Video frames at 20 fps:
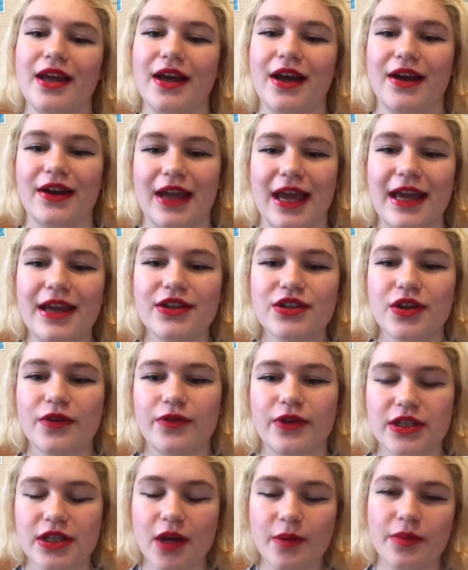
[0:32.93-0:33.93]
Okay, so
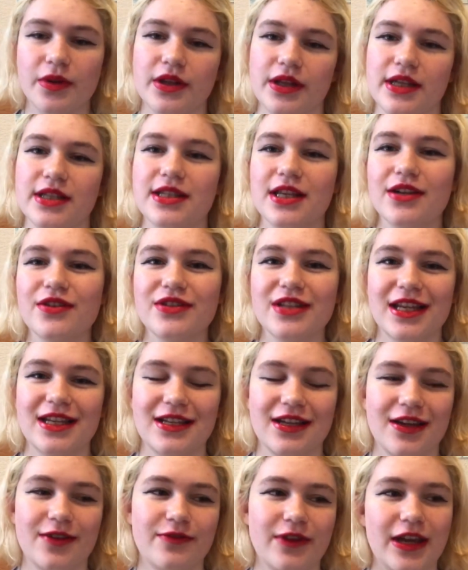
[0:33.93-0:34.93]
for example, instead of
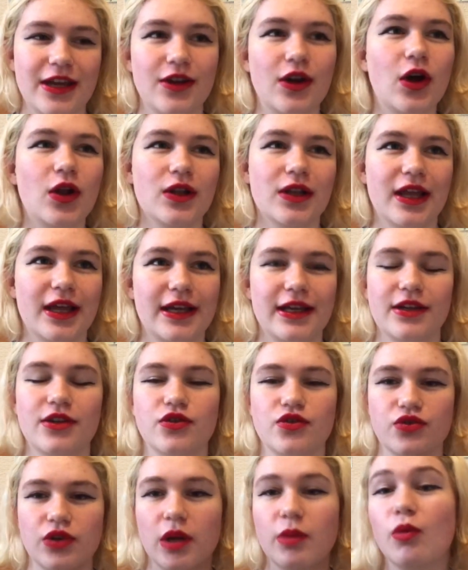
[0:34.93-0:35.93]
setting a vague goal like
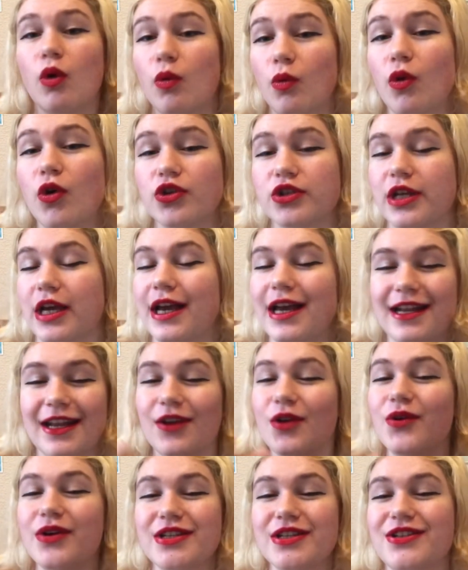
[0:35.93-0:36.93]
drink more water, and I
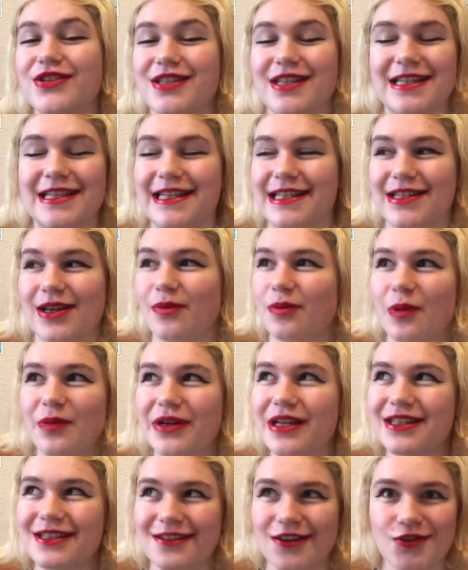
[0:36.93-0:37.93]
always use this example, but
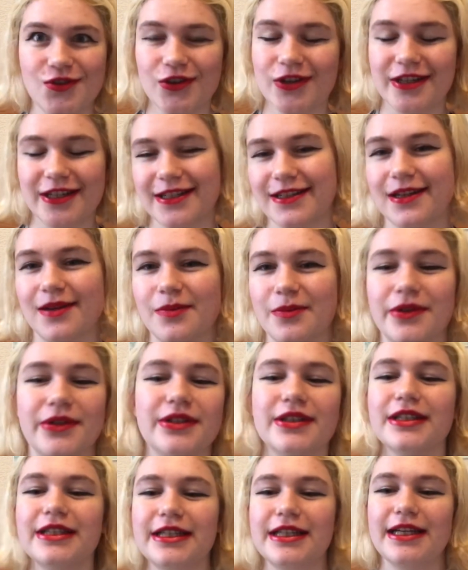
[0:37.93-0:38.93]
it's such a good example,
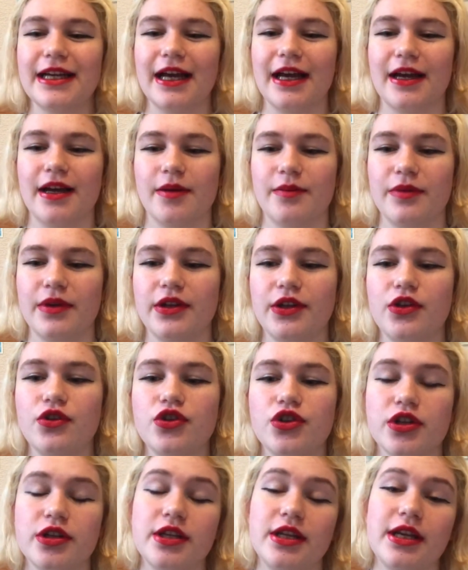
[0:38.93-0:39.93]
you
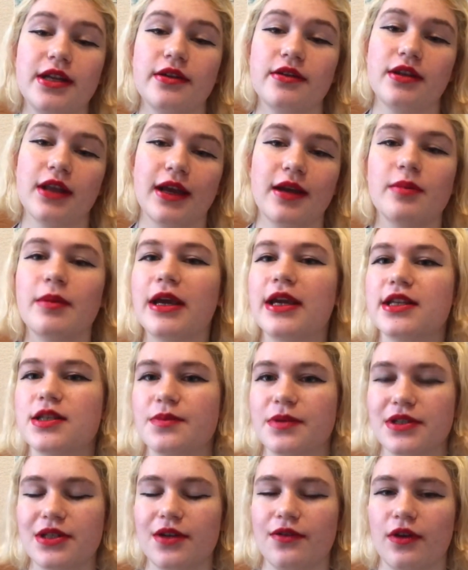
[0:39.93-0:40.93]
should make it
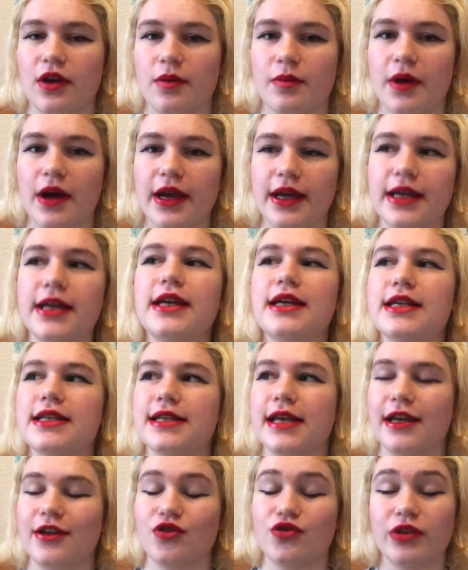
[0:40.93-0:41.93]
specific by
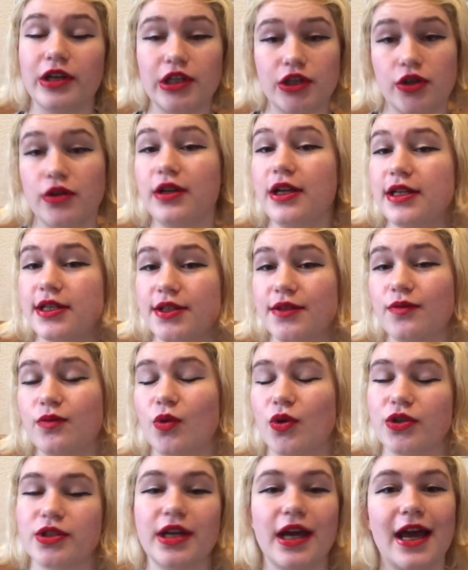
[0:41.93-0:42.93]
saying drink 2 litres of
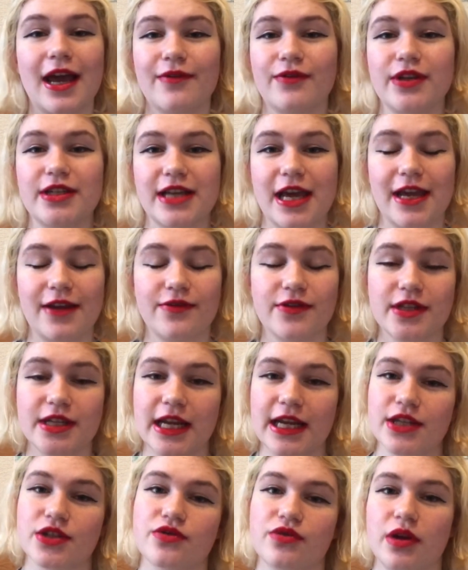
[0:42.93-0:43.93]
water every day for the
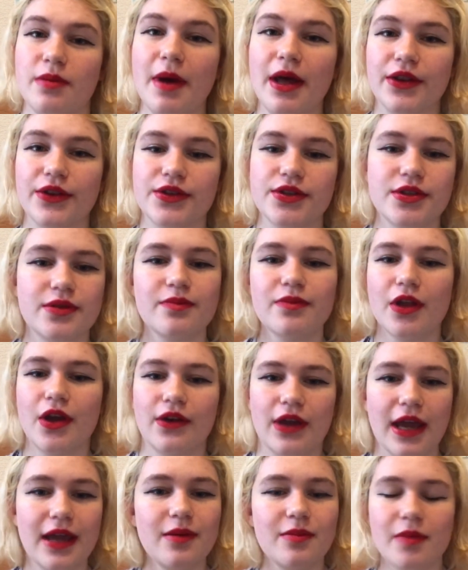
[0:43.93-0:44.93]
next 3 months.
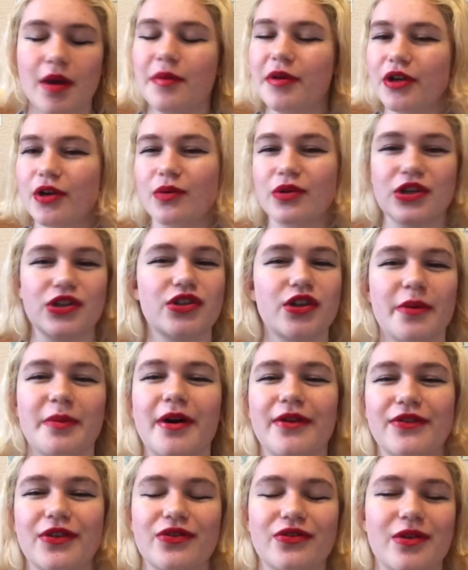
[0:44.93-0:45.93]
Okay, maybe you don't want to stop
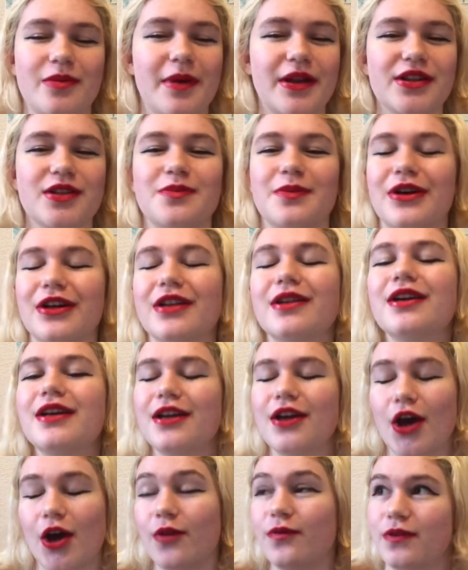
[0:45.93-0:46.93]
after 3 months, but
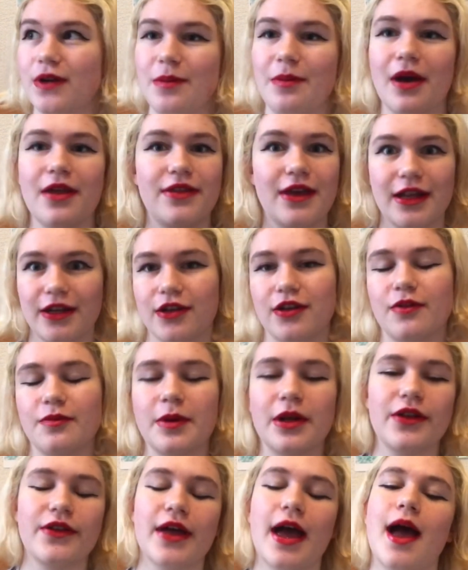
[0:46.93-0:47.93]
hopefully by then you'll have
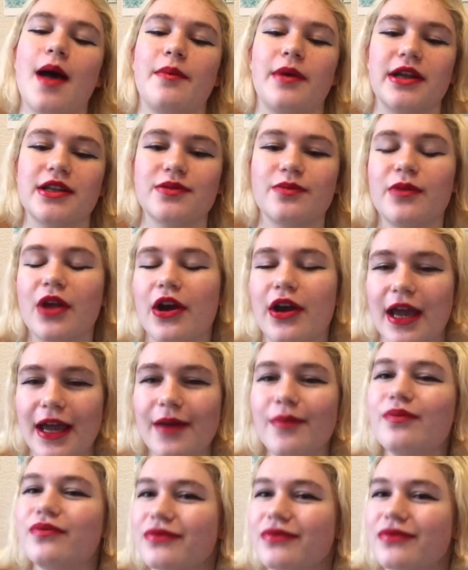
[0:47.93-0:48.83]
built the habit. Okay,